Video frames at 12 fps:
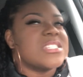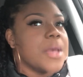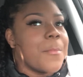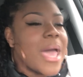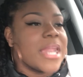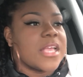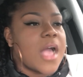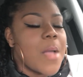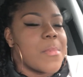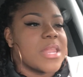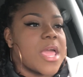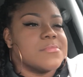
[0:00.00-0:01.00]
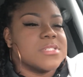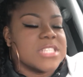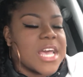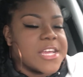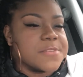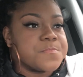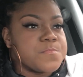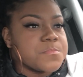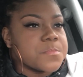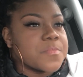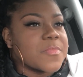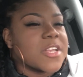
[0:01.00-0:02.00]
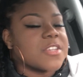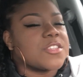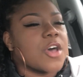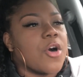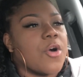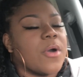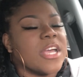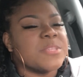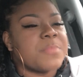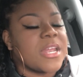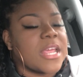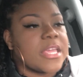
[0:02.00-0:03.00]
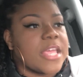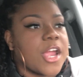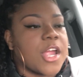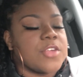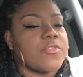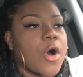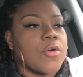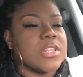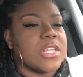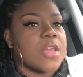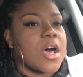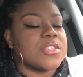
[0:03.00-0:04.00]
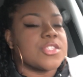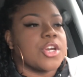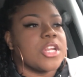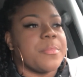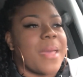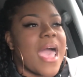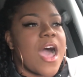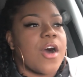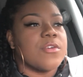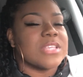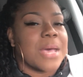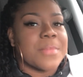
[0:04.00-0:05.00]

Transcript: somebody commented and was like, "So it's been a year and you only lost 30 pounds.